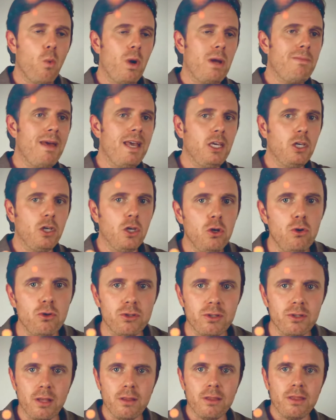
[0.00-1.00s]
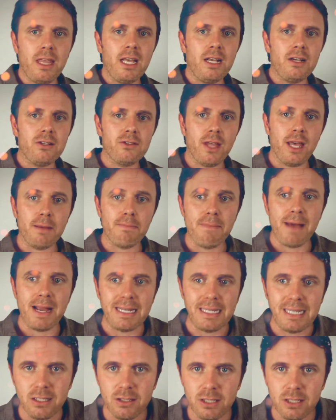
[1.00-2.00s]
We may use things like
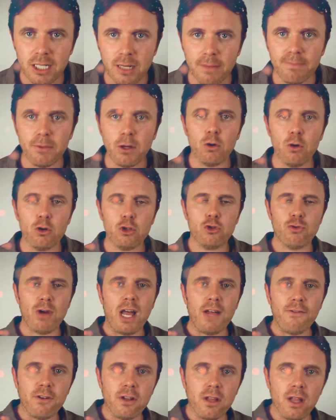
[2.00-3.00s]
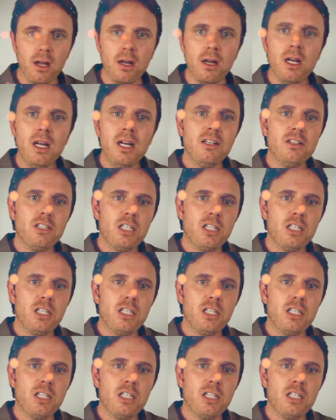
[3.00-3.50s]
magnesium, triphala,